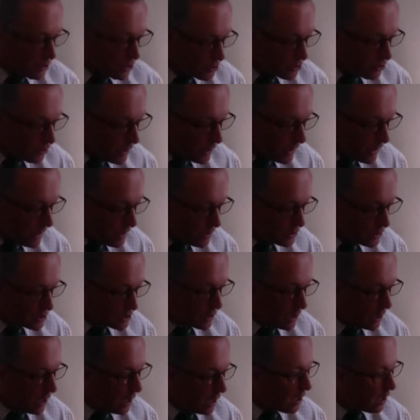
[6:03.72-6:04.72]

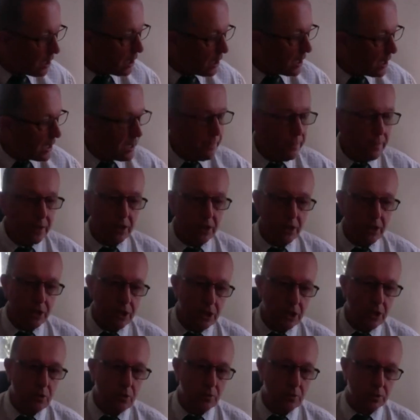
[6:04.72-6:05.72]
Greys are in the
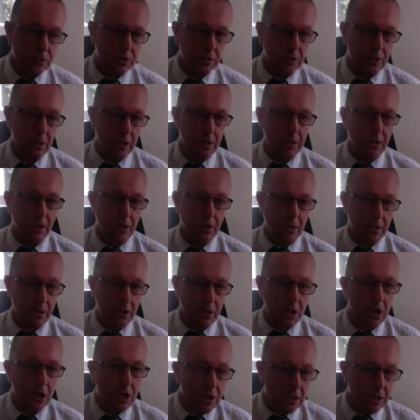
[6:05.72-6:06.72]
cute and
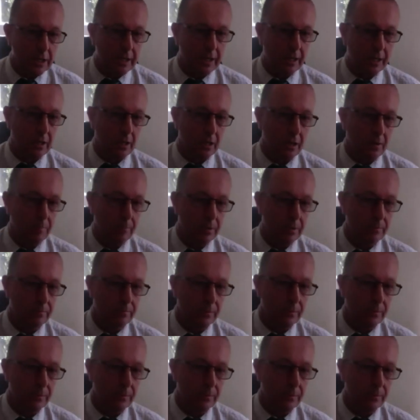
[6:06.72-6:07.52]
cuddly club.